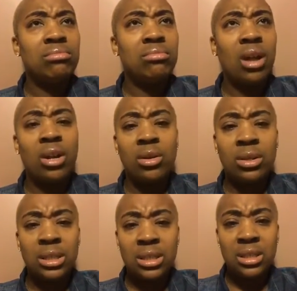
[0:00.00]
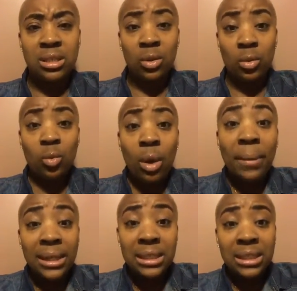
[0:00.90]
are you doing to this
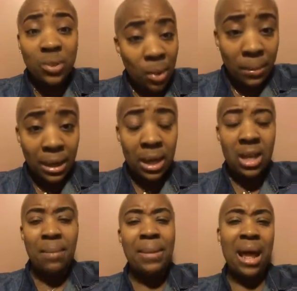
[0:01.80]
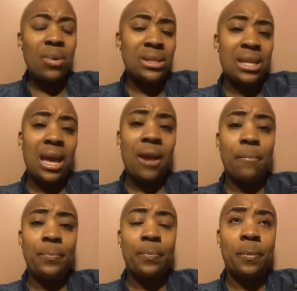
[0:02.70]
woman? She's a woman. But I would say,
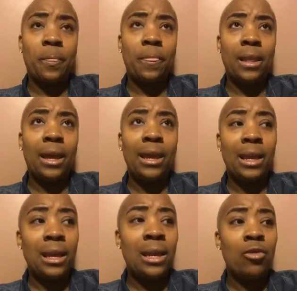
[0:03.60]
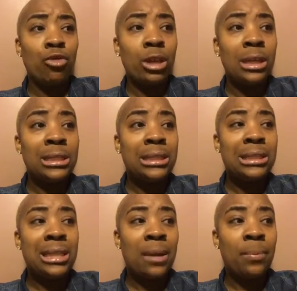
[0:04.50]
in a, in a realistic
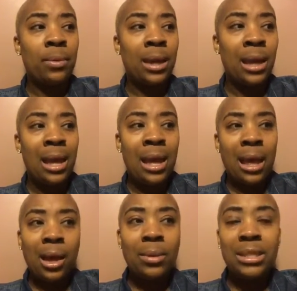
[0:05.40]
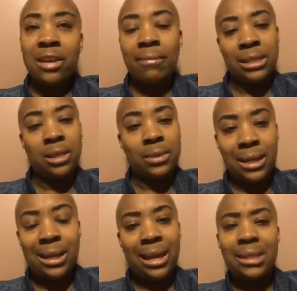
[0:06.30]
standpoint, I would say if my son was
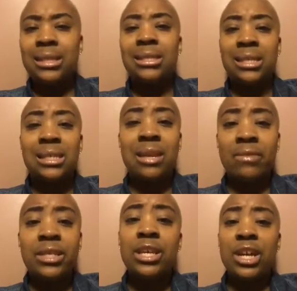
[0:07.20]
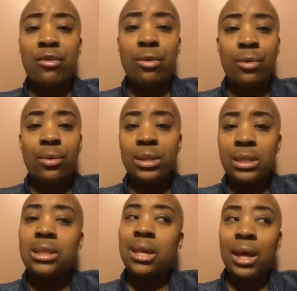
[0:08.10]
dating like a 16, 17 year old, it's
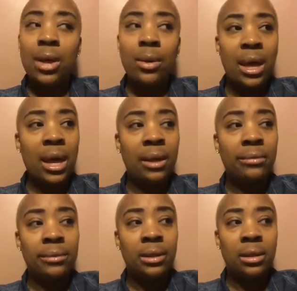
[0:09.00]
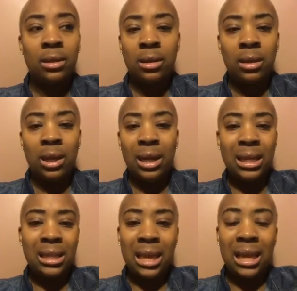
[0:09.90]
just like, okay.
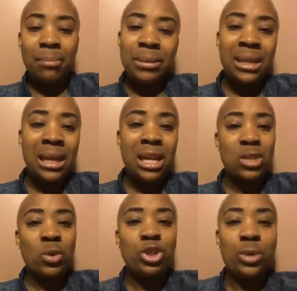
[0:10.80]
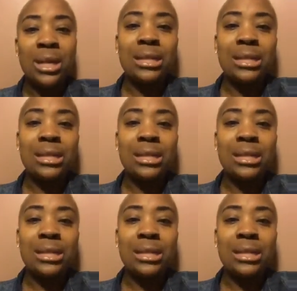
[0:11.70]
Anything, but then, because once you get